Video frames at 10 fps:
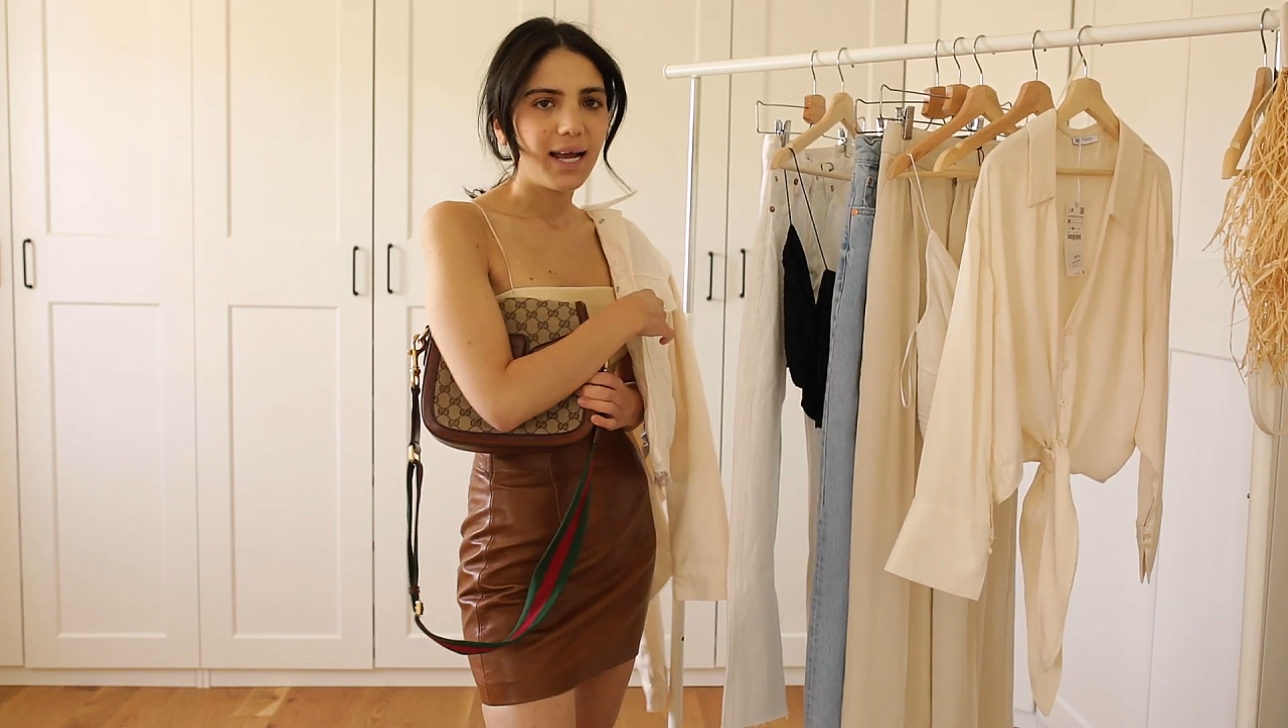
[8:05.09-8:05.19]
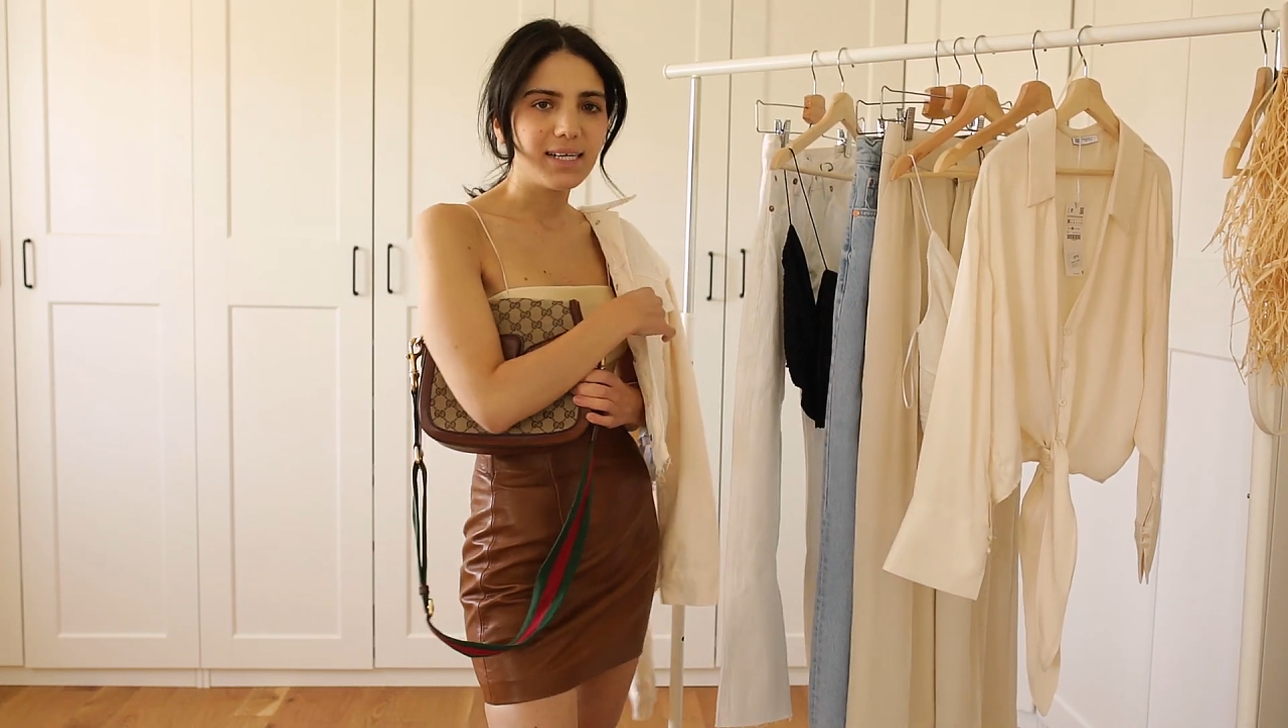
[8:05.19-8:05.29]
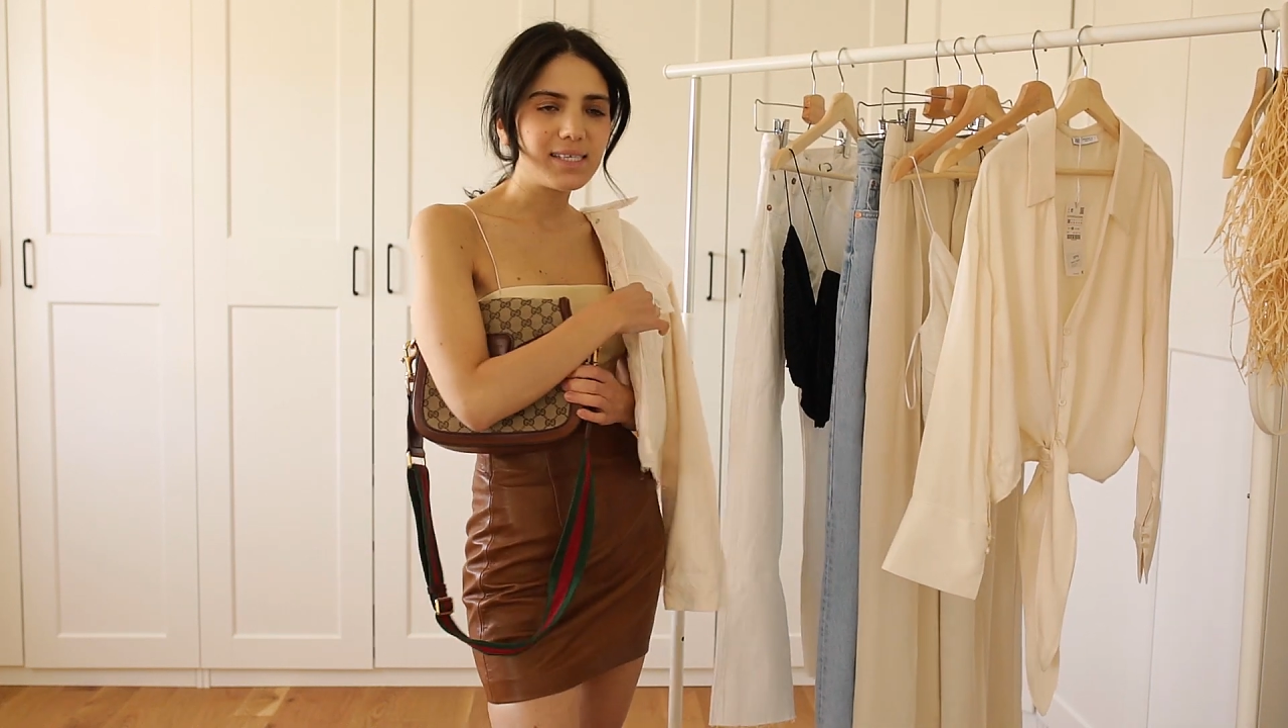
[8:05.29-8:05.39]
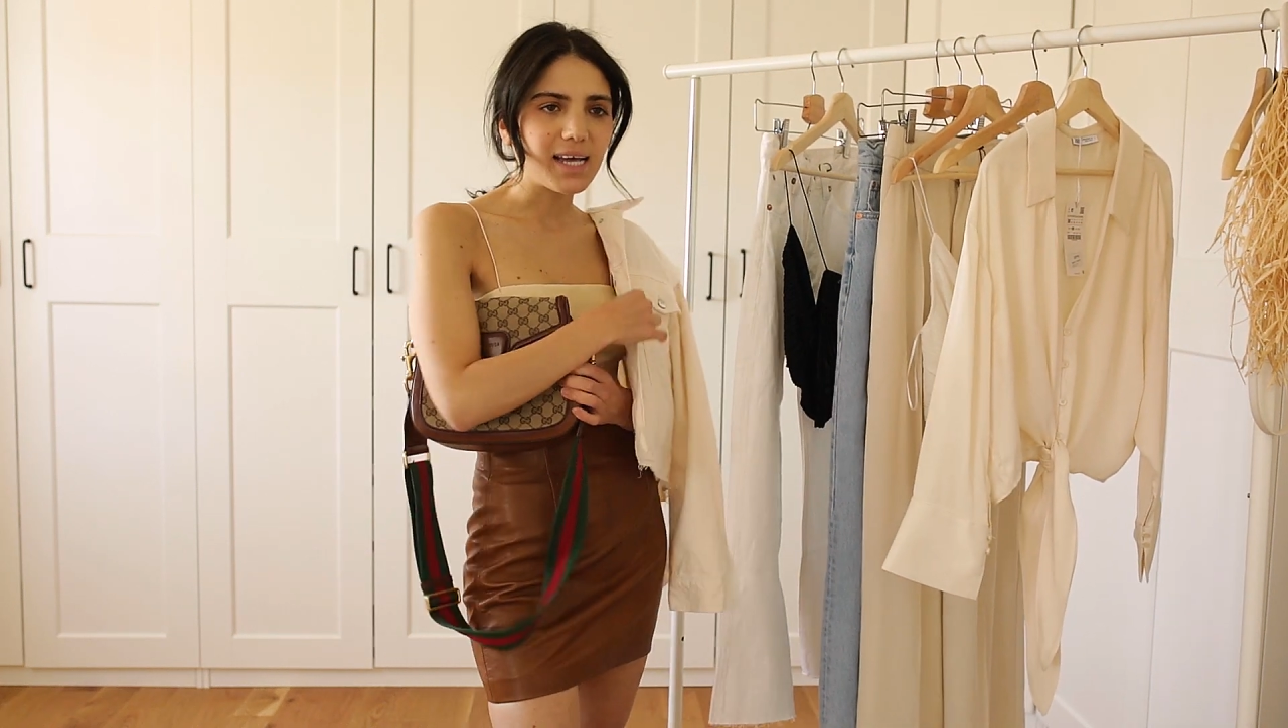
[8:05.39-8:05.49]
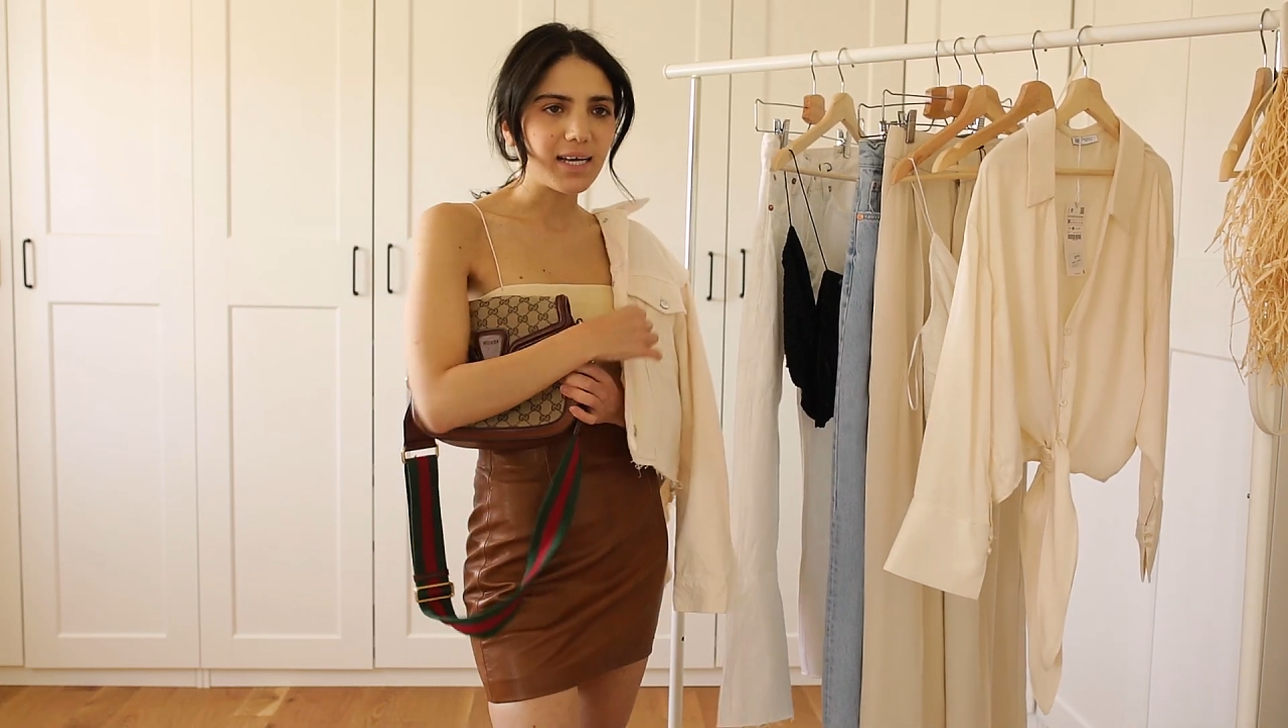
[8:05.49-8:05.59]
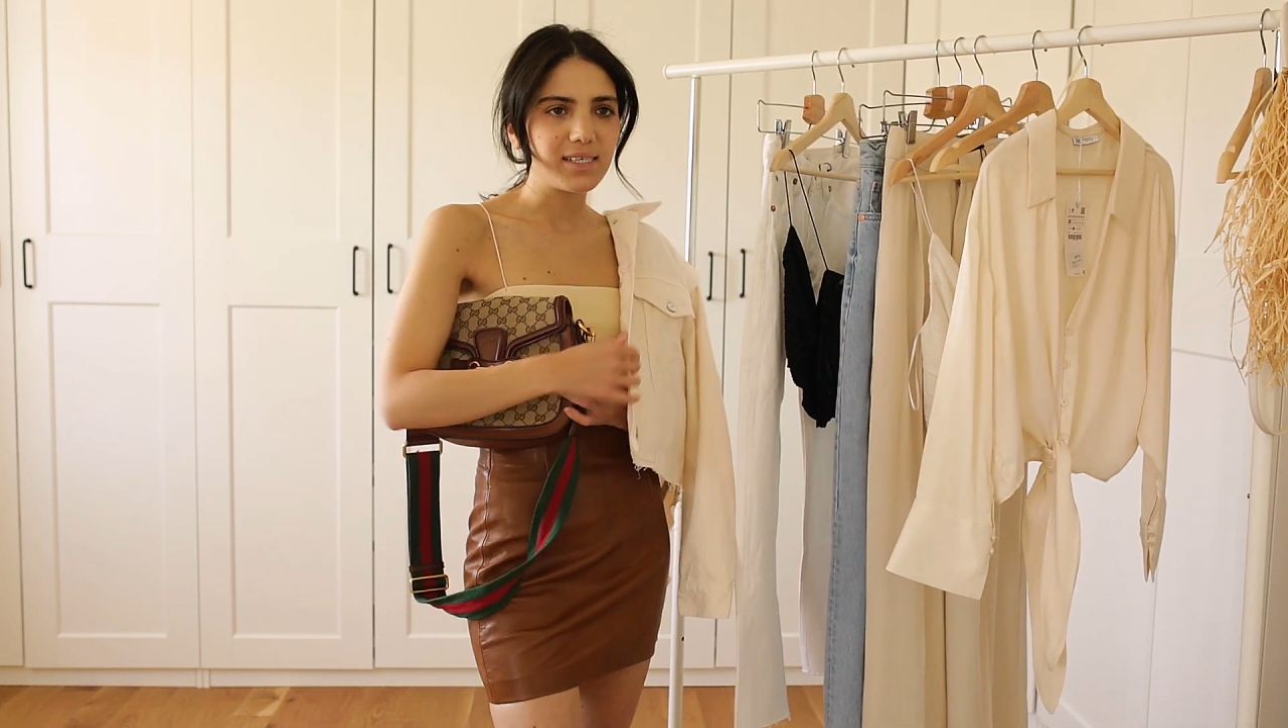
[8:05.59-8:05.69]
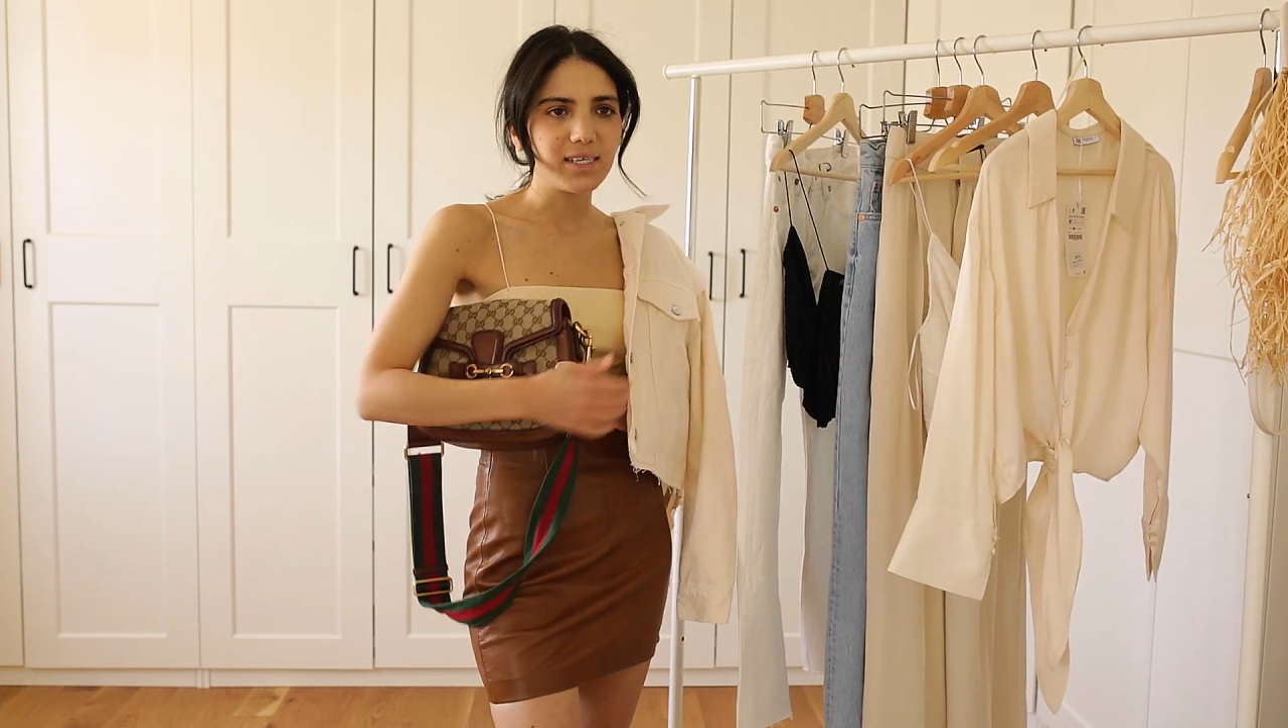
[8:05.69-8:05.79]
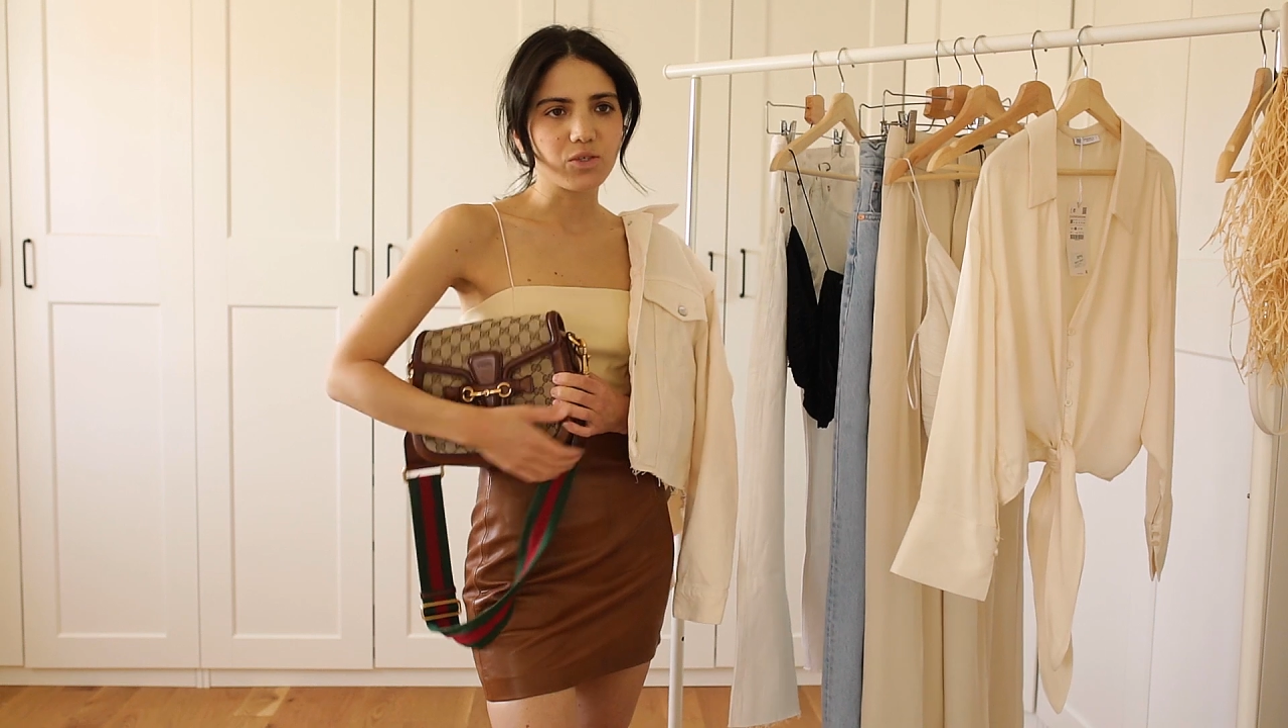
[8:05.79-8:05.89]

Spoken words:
It's sexy